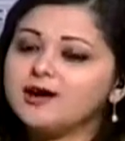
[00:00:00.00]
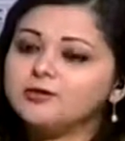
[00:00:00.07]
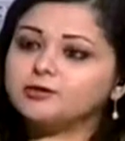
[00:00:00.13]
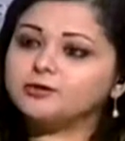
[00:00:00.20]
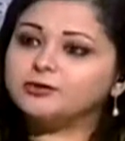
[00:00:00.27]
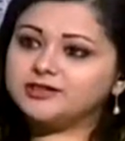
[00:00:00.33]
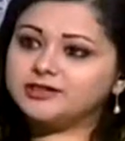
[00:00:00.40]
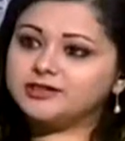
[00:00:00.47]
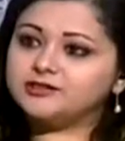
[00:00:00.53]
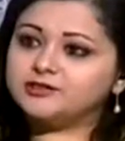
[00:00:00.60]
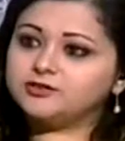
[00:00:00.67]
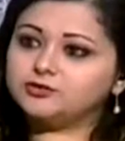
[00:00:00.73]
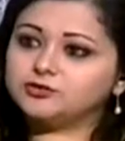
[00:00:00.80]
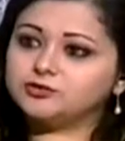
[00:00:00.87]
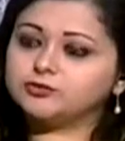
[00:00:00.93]
How can we
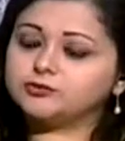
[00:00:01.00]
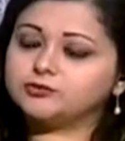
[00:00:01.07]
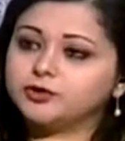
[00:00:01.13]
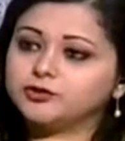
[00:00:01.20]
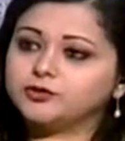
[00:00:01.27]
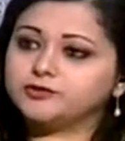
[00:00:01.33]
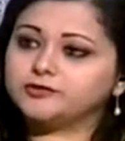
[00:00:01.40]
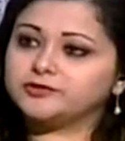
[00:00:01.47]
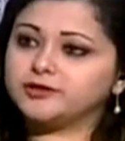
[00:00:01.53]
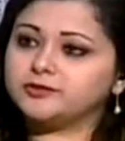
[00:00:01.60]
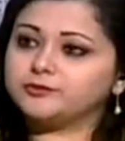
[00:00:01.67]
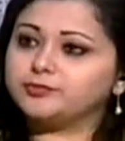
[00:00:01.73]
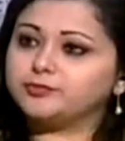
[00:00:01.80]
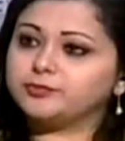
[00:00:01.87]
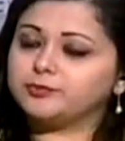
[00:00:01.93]
take these two models
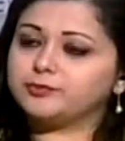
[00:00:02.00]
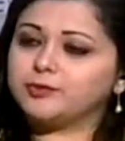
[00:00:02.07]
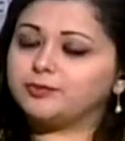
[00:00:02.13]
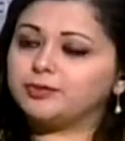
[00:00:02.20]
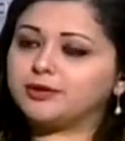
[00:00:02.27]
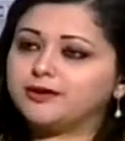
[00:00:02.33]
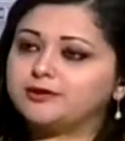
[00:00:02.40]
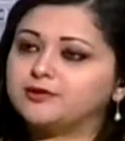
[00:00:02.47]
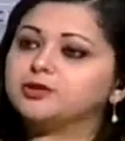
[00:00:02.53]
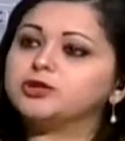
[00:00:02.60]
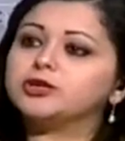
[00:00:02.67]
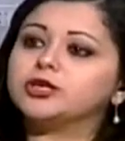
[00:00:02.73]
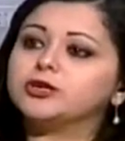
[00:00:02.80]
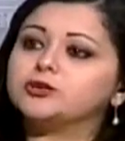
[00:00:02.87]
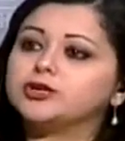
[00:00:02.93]
and apply
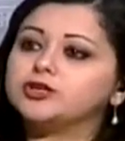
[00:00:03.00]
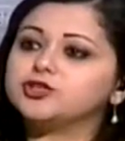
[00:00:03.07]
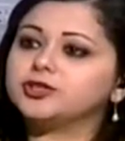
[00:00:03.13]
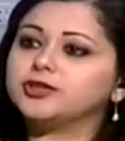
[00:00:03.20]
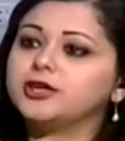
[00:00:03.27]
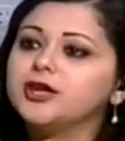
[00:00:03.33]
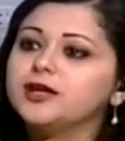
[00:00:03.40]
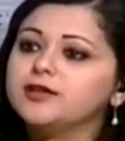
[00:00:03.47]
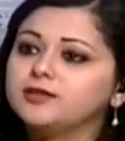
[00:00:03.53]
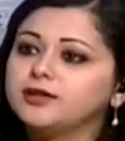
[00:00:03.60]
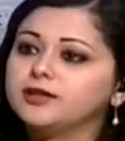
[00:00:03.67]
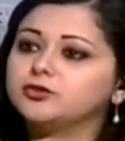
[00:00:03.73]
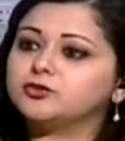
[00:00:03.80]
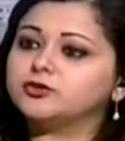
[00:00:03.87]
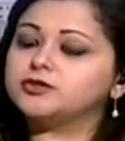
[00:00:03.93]
them on an equation
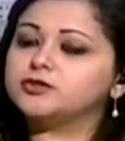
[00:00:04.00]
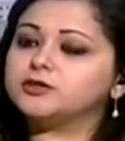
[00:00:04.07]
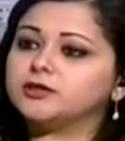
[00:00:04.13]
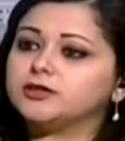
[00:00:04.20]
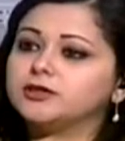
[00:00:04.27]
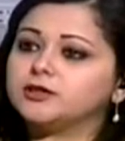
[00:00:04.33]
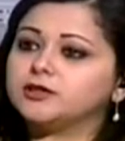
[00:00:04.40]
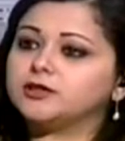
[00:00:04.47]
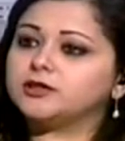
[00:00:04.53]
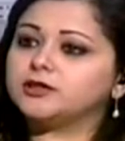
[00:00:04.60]
that could